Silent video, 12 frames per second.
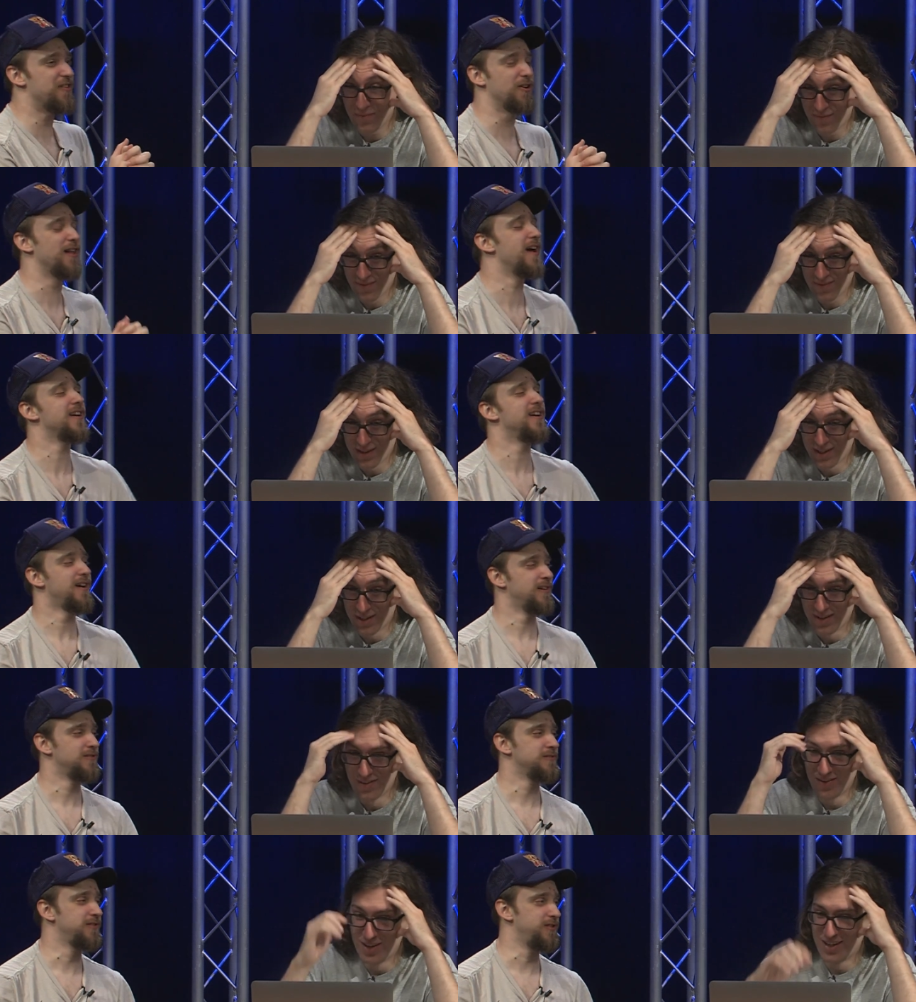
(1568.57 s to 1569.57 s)
Speaker 1: they're like,
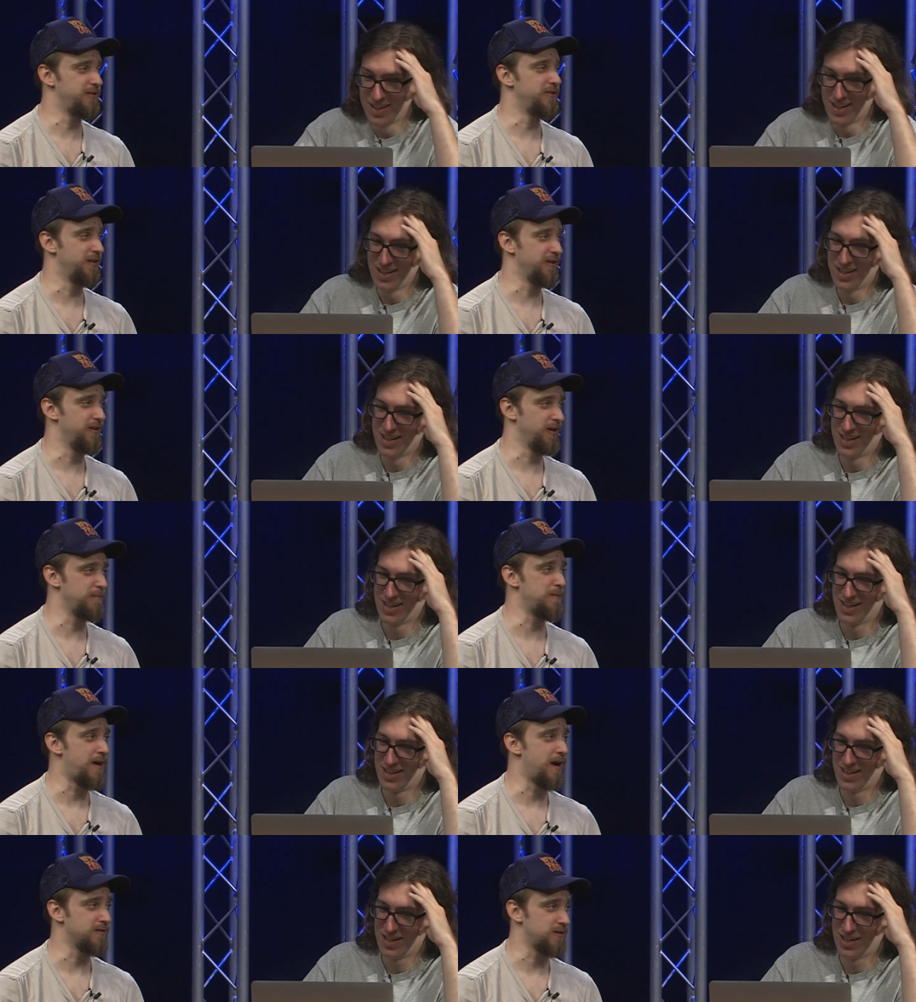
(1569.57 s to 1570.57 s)
you, are gonna, gonna be
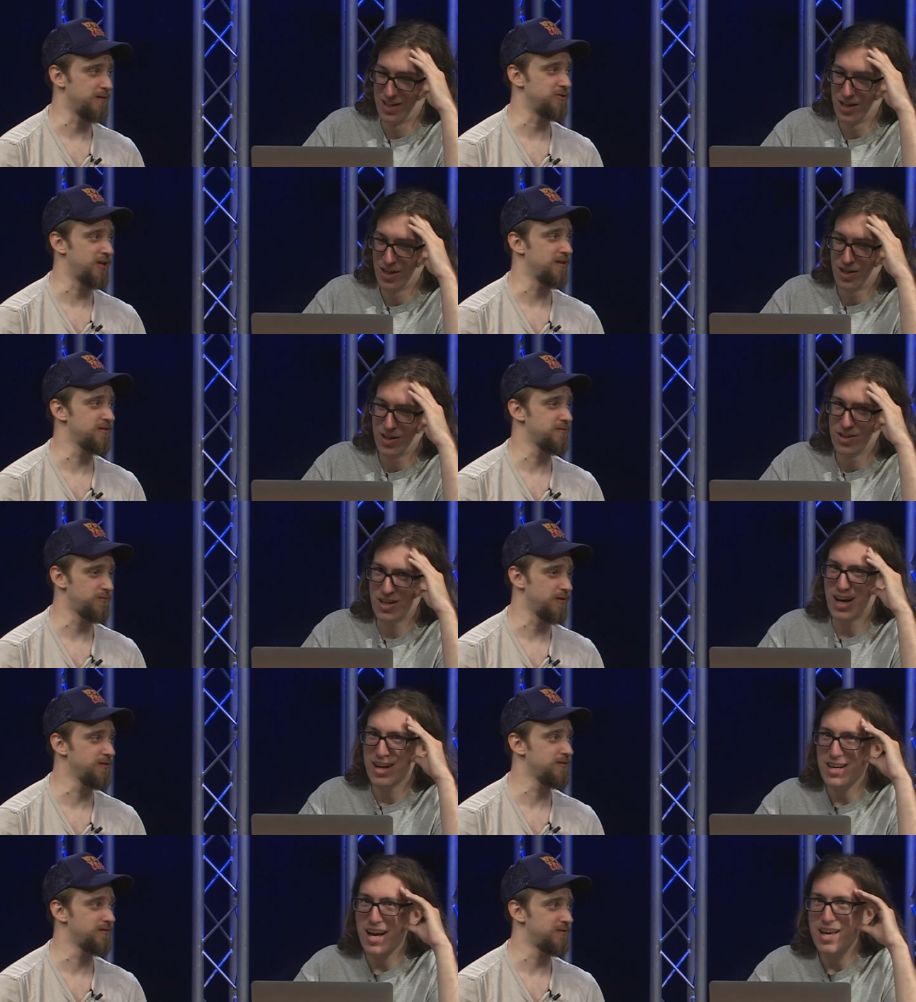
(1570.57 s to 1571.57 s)
mad at Sam Jackson? Yeah,
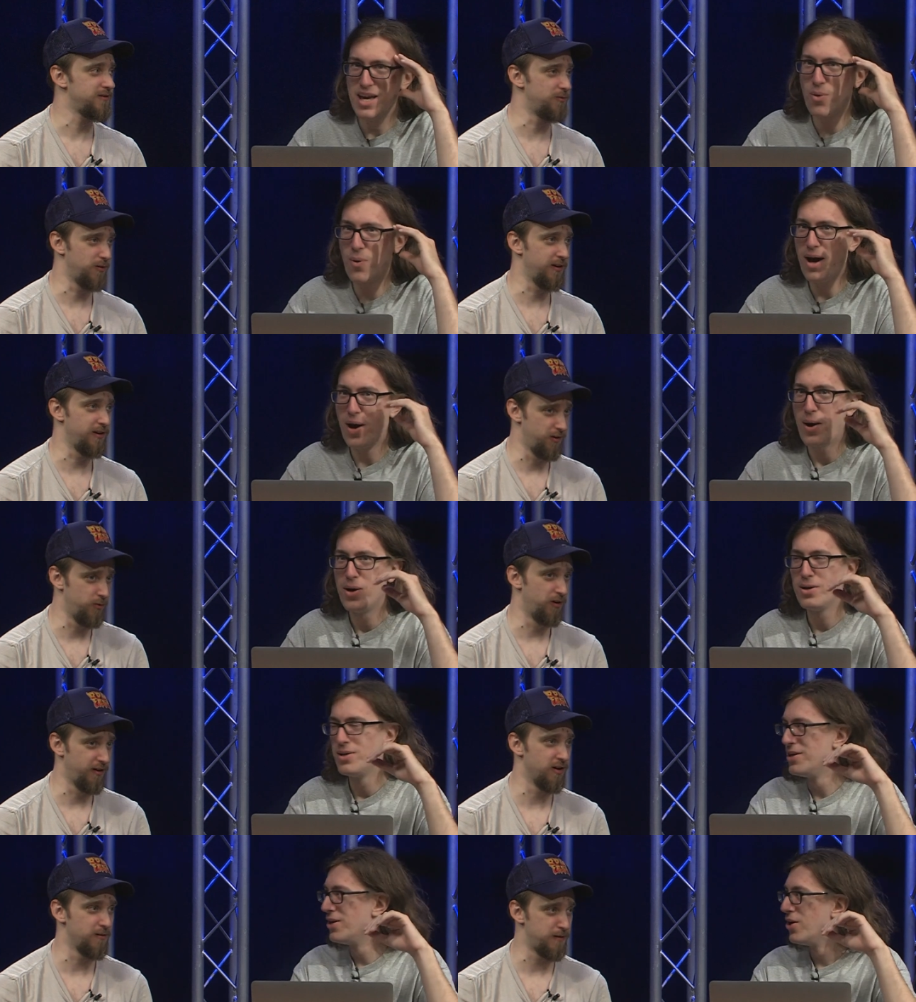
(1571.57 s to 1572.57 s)
really? yeah, yeah. You really,
Speaker 2: you
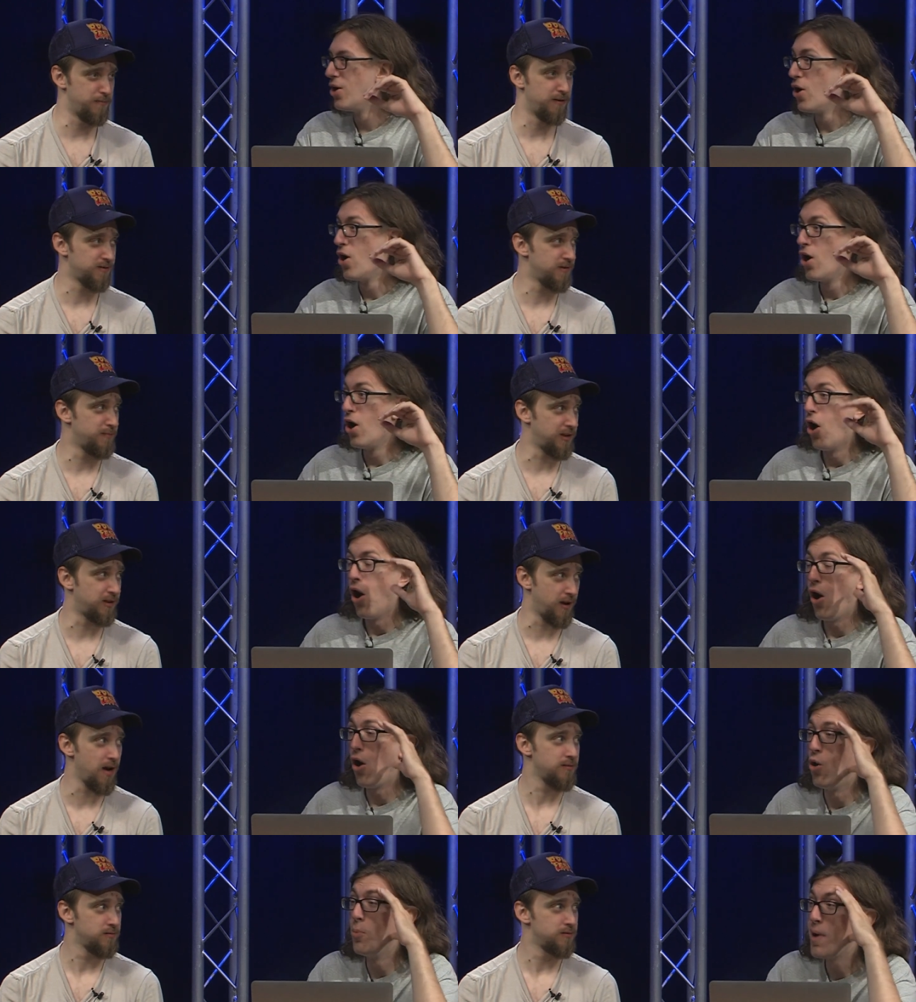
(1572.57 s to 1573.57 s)
really gonna be pissed about
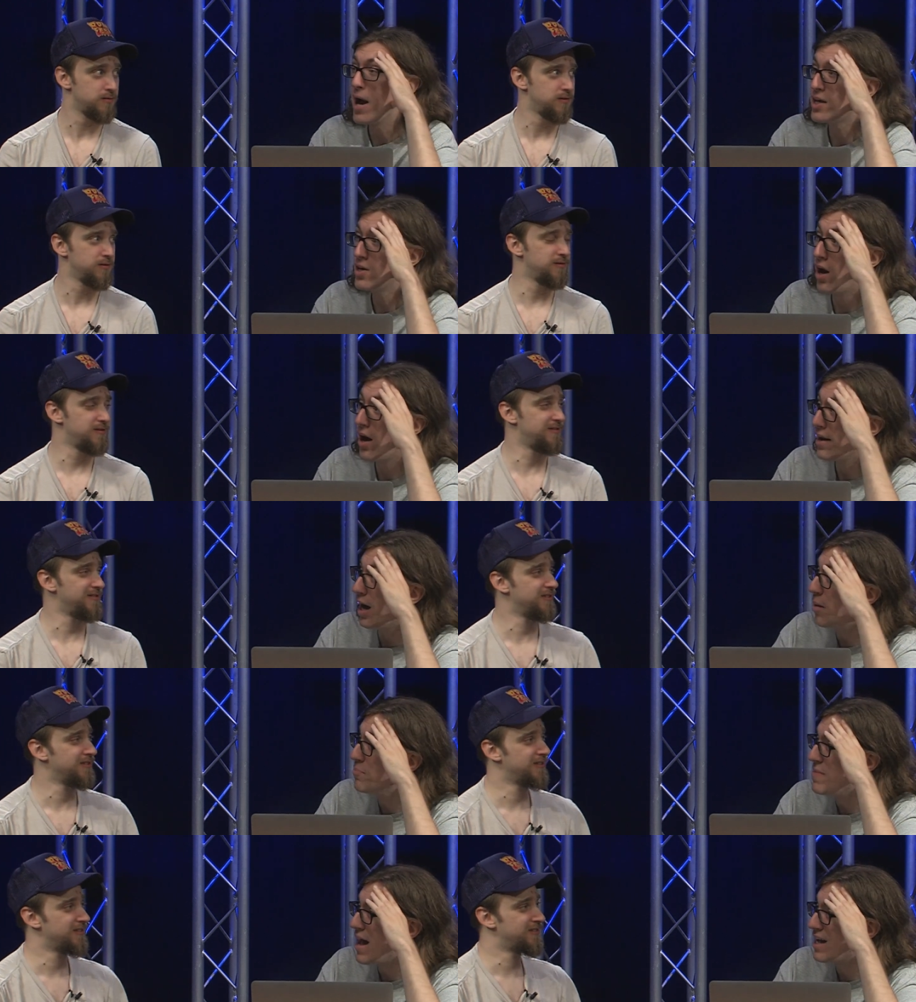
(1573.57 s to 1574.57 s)
that? Oh my God!
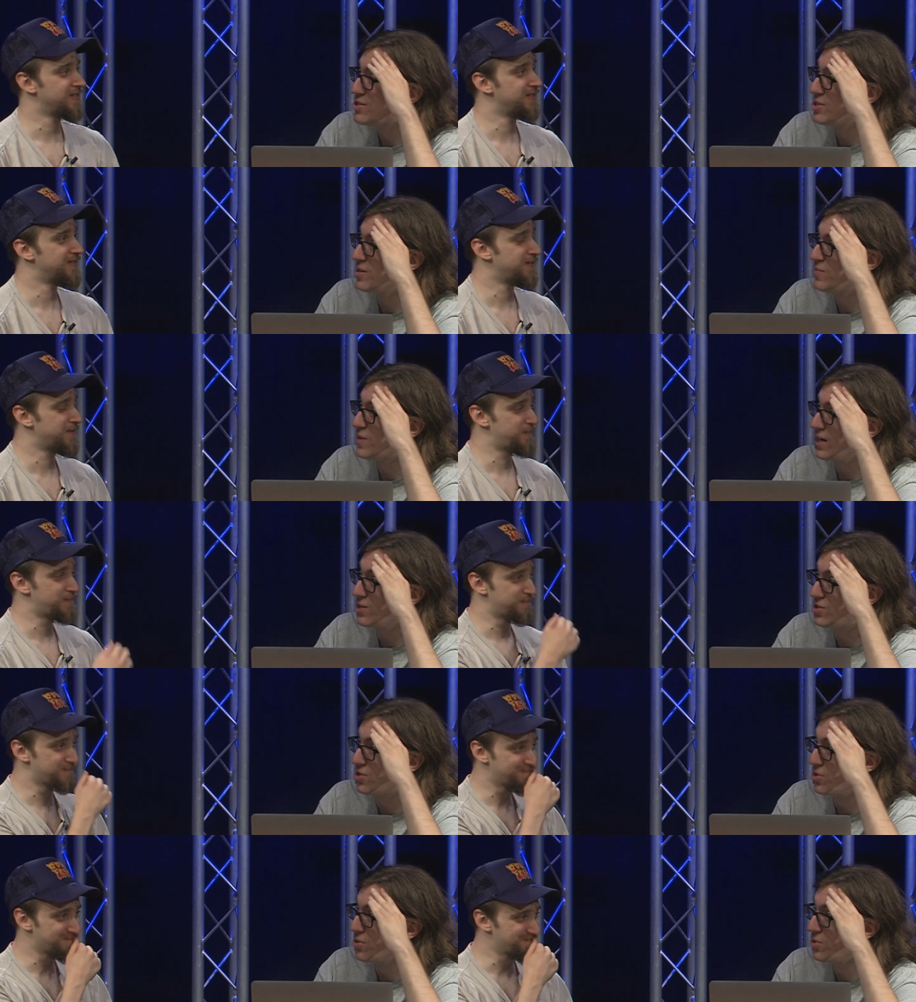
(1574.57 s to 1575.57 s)
Imagine if they
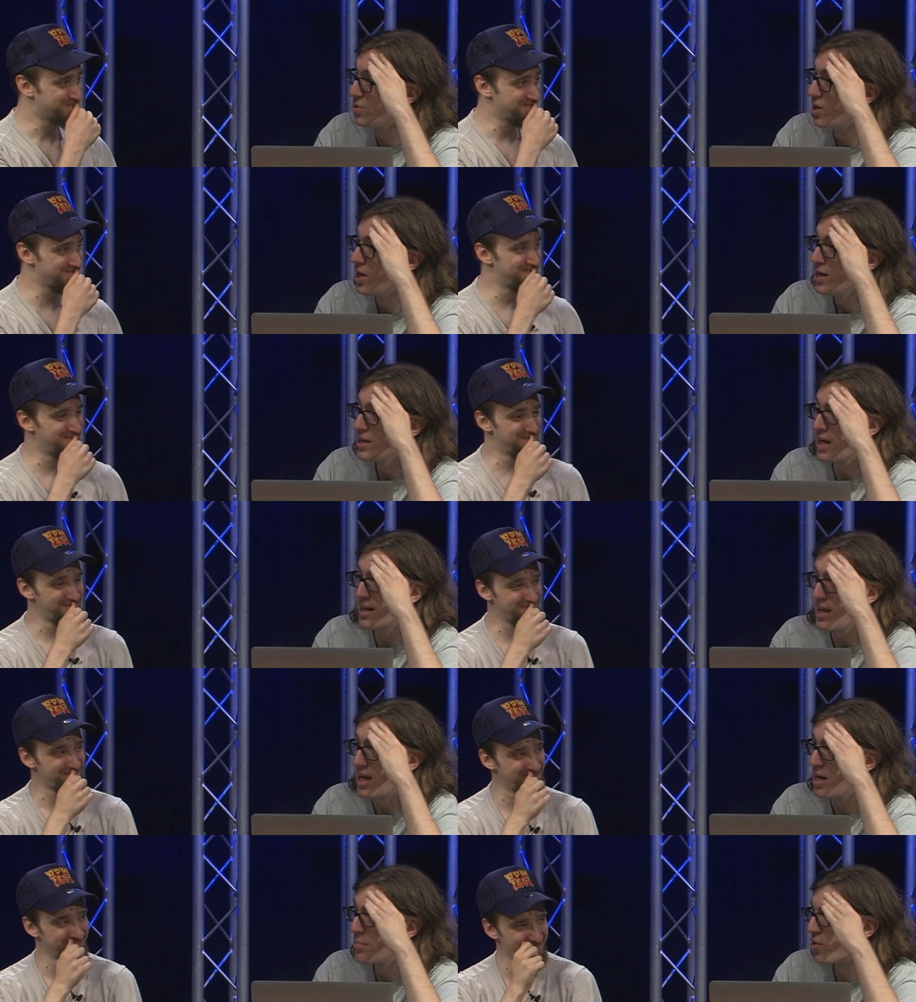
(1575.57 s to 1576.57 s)
do get
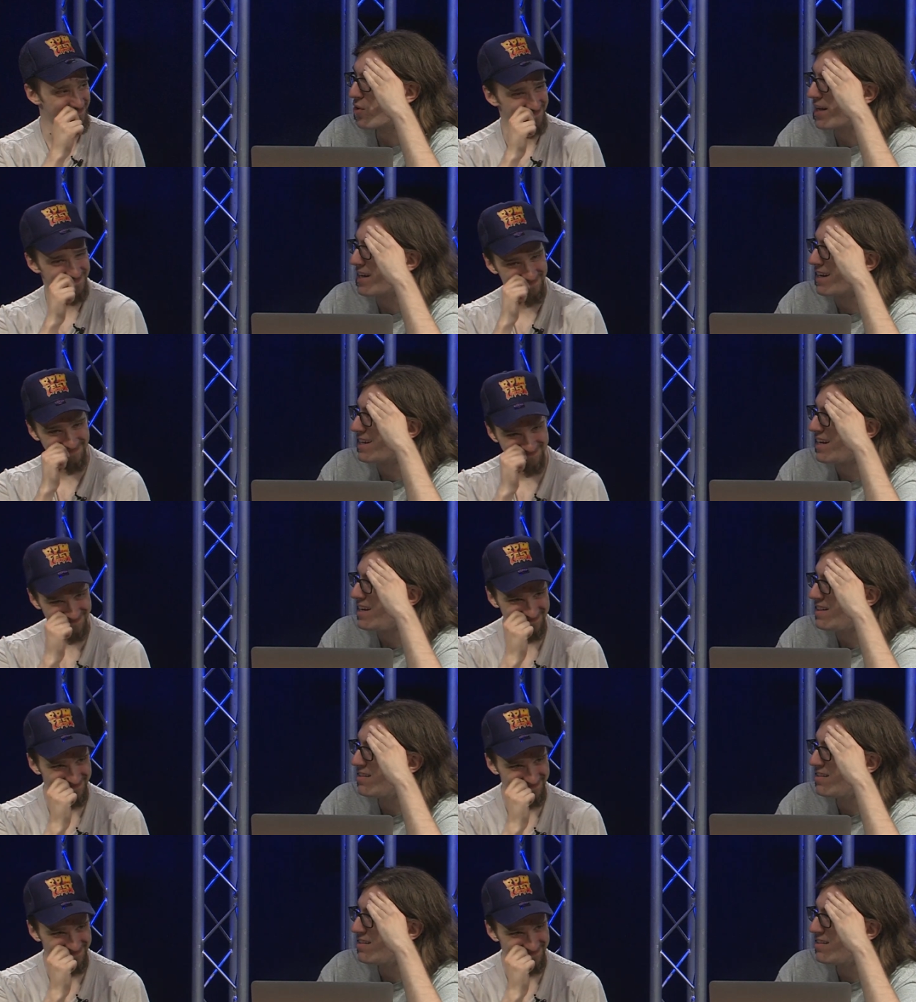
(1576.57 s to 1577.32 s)
him or like a Keith